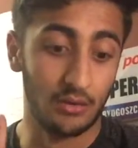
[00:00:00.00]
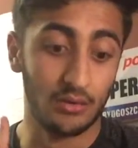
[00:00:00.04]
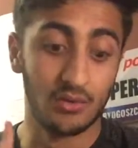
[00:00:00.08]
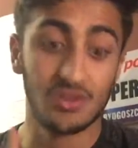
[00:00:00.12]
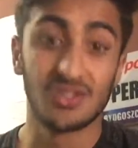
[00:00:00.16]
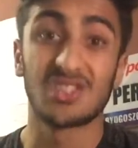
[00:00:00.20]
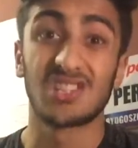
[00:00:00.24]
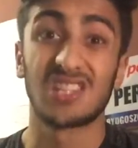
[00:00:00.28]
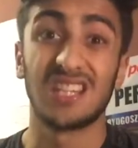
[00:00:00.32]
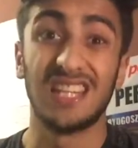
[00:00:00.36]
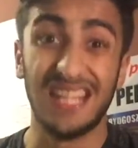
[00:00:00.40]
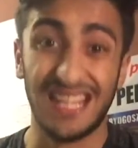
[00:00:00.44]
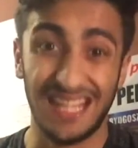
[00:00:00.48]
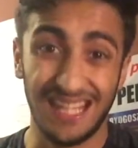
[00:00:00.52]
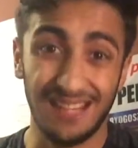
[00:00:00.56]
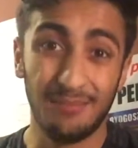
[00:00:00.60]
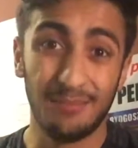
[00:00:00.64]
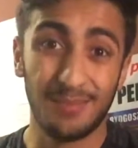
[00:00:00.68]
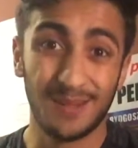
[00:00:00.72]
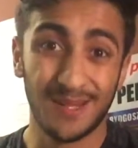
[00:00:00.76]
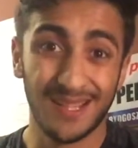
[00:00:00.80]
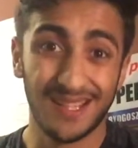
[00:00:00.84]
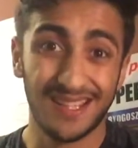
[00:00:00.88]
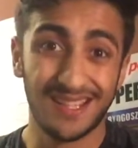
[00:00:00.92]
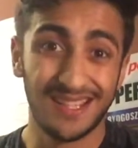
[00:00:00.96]

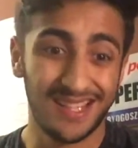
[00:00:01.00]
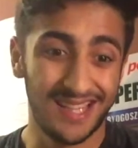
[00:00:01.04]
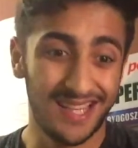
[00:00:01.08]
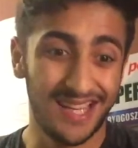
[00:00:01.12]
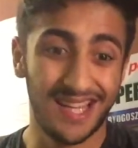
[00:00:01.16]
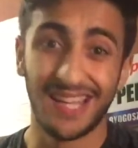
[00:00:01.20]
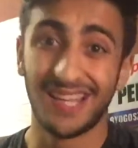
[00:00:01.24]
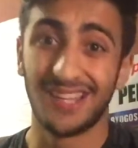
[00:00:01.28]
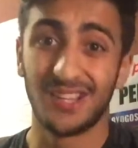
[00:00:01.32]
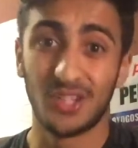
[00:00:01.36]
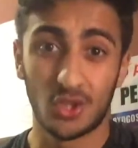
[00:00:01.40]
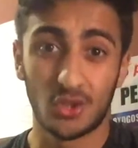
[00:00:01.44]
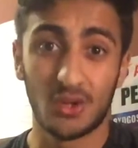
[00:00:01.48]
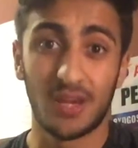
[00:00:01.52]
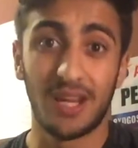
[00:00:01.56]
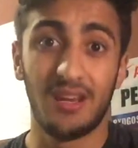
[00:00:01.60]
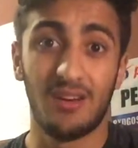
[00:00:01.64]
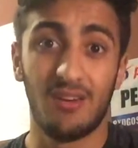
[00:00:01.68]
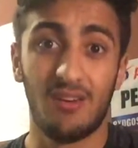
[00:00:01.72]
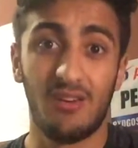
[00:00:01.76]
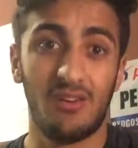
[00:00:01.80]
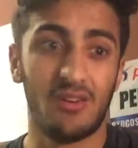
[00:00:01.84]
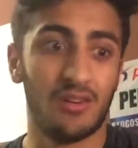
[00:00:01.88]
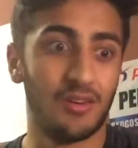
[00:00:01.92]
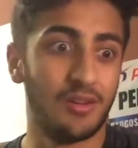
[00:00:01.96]
sleep, and
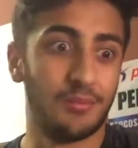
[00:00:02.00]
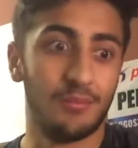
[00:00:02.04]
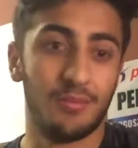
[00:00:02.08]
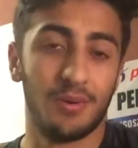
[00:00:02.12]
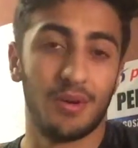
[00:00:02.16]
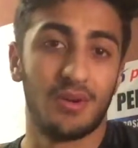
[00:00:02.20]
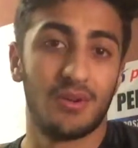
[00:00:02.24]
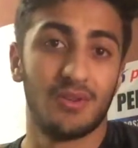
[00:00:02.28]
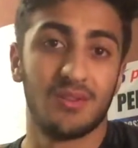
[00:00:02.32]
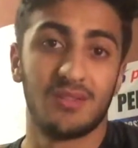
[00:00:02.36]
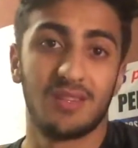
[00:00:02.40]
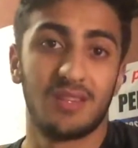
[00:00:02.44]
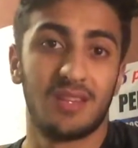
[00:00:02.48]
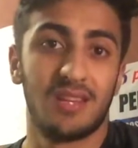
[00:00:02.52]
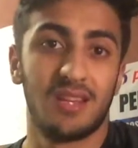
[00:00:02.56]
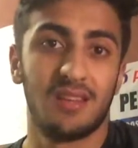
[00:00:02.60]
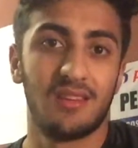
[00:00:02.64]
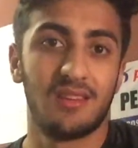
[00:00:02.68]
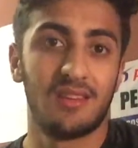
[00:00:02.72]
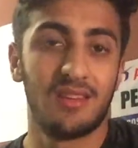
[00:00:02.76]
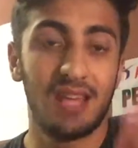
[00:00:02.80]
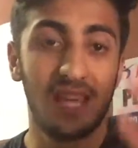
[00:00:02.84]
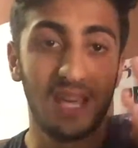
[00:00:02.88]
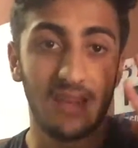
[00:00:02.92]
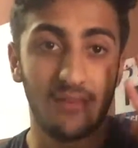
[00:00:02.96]
train hard because at the
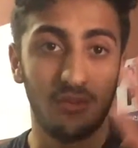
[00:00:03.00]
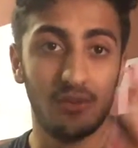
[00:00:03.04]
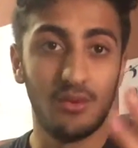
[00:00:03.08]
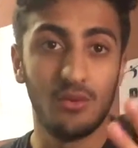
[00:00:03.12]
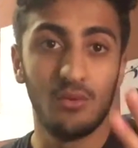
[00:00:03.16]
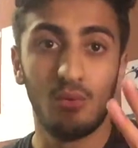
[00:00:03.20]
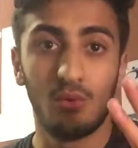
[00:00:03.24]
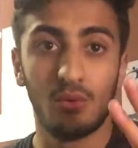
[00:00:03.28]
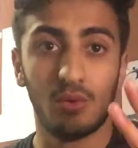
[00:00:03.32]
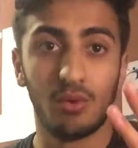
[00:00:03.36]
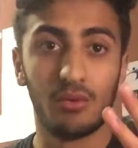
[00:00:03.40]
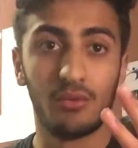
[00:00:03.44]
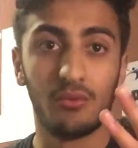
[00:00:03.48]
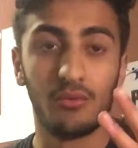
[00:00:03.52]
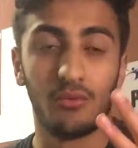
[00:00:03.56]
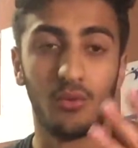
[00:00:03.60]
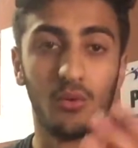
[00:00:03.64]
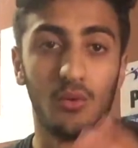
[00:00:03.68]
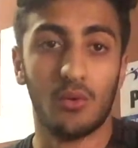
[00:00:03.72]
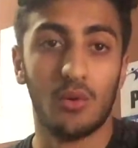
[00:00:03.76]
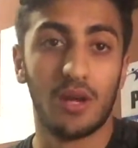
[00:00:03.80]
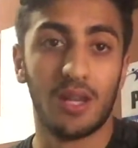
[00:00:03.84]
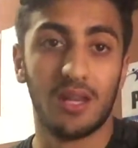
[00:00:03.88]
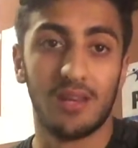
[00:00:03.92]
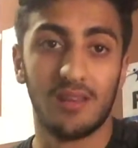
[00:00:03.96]
end of the day, if you do all those
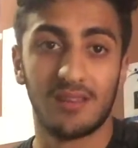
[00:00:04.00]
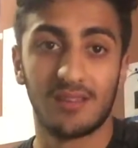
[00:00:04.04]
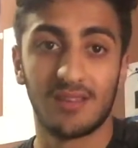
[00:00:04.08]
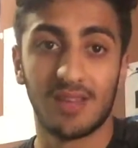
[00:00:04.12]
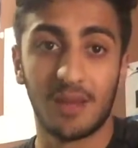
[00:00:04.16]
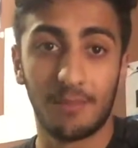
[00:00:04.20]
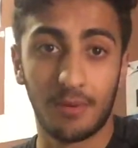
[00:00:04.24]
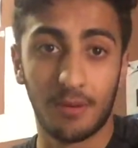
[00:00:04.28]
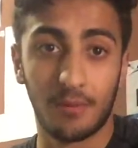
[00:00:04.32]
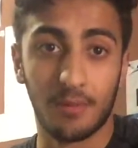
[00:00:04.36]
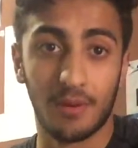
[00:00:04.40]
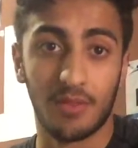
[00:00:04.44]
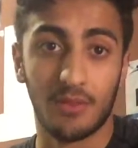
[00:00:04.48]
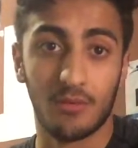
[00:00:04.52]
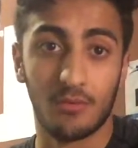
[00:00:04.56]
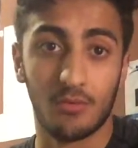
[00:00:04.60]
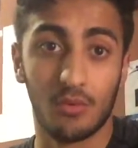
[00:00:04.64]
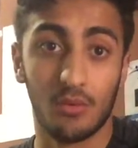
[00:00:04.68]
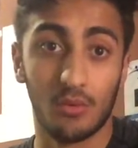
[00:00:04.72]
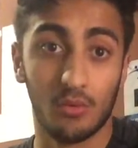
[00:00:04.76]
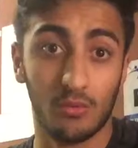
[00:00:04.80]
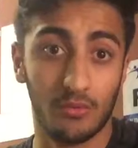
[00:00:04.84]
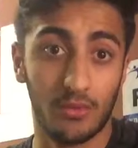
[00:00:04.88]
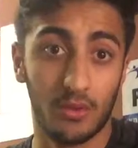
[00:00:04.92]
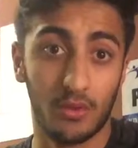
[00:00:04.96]
four and you supplement them,
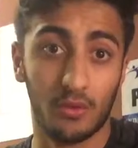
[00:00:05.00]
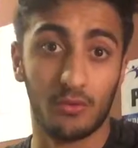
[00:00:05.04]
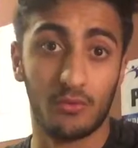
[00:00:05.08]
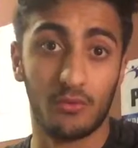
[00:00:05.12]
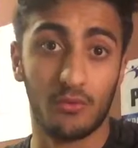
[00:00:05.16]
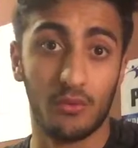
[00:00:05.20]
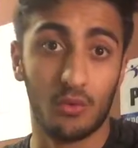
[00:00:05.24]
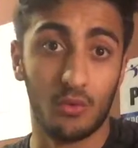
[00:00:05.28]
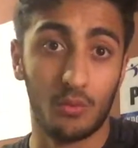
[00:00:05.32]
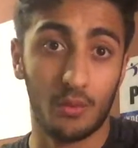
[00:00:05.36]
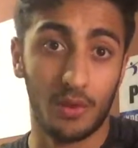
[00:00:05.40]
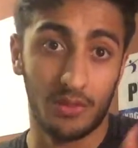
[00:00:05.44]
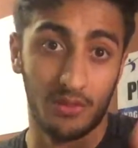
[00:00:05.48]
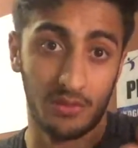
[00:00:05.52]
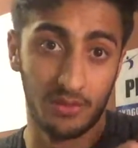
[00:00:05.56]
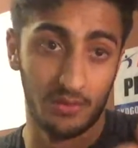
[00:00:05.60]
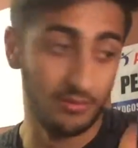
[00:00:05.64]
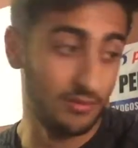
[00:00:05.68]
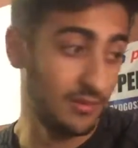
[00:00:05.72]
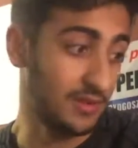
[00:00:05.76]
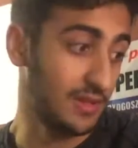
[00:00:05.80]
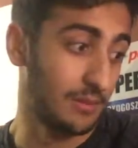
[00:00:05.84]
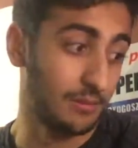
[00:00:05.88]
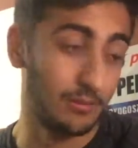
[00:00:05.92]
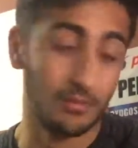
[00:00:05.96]
all of those four with
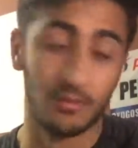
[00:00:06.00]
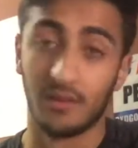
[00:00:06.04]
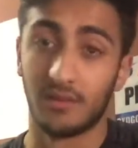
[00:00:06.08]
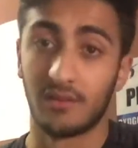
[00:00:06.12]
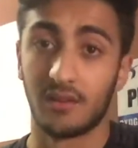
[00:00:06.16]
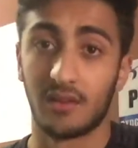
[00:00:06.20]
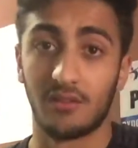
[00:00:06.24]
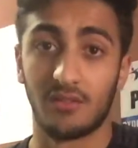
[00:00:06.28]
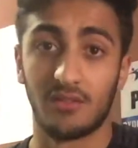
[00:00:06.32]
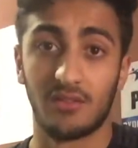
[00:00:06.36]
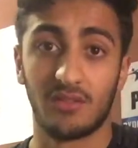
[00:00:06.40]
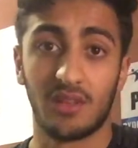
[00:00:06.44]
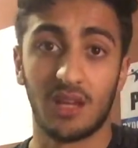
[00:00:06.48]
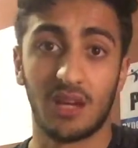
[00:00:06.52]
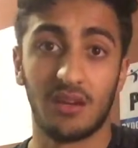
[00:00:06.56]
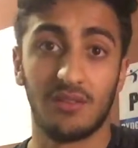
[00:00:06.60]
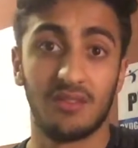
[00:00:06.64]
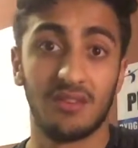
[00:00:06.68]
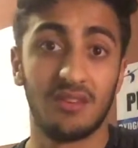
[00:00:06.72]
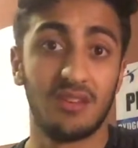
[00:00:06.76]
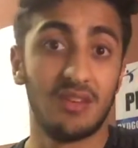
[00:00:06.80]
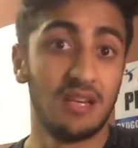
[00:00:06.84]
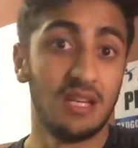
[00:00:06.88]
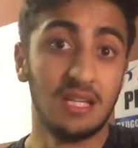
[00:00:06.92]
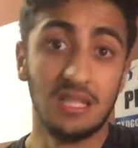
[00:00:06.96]
the supplements I've just
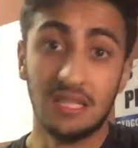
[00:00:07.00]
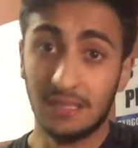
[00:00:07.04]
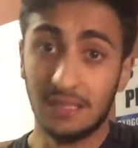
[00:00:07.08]
covered,